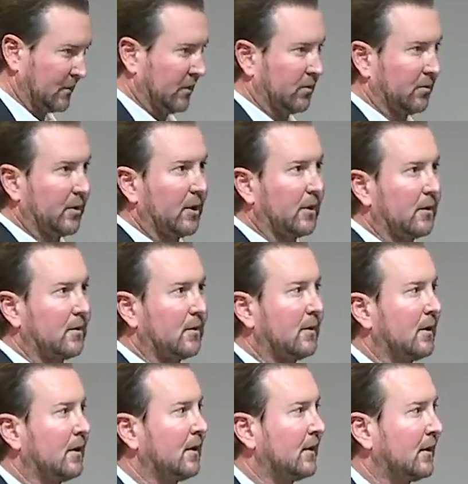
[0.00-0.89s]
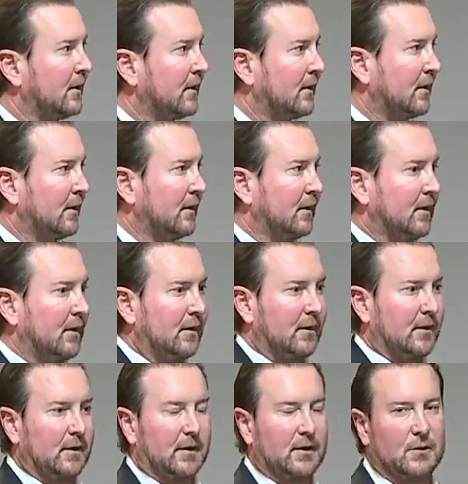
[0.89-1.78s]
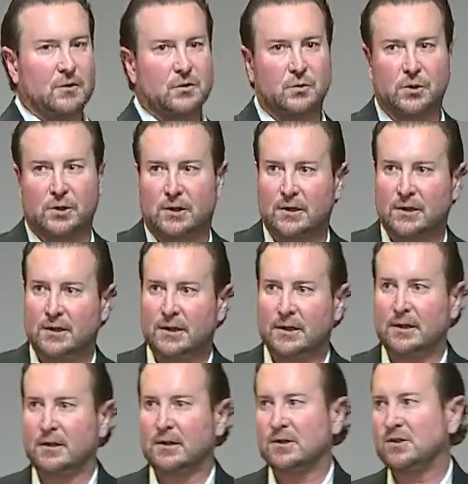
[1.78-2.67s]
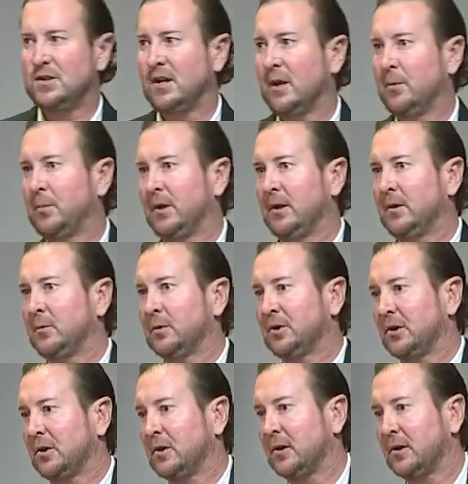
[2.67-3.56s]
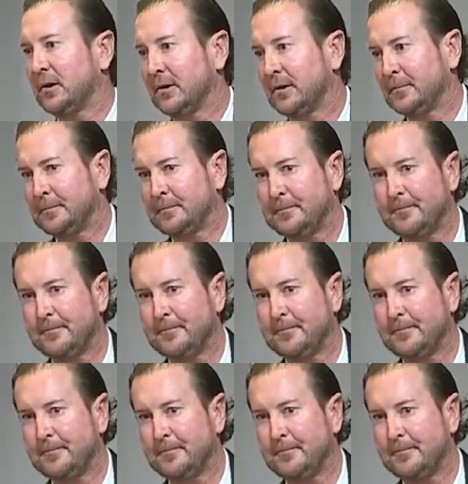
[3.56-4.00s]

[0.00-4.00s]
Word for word: in a row. I was rookie of the year and champion with the car.